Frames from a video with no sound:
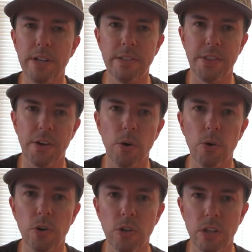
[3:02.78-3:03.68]
into the
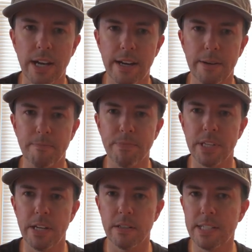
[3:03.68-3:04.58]
whole,
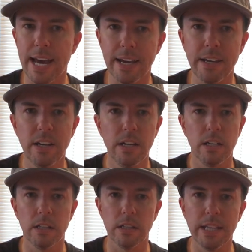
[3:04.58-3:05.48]
tech,
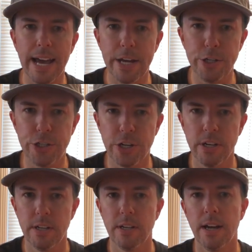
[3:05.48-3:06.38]

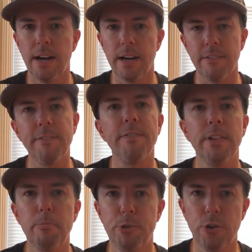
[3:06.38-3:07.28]
ledge,
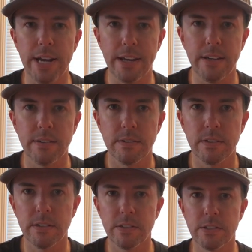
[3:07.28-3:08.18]
flip trick
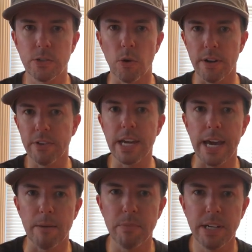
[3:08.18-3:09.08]
sort of
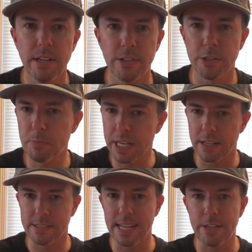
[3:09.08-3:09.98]
game, just
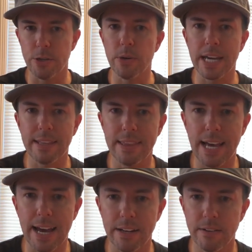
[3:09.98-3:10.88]
because they do get
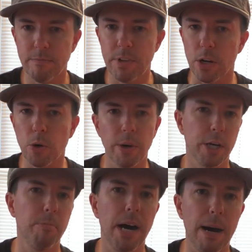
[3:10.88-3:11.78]
that,
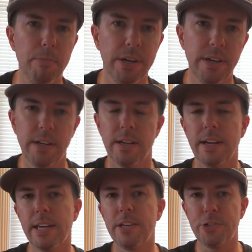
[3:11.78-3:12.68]
quicker pop,
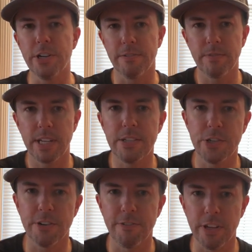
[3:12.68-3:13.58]

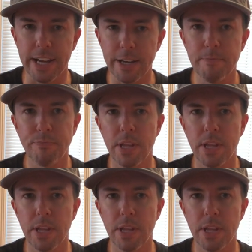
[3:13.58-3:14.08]
easier flick.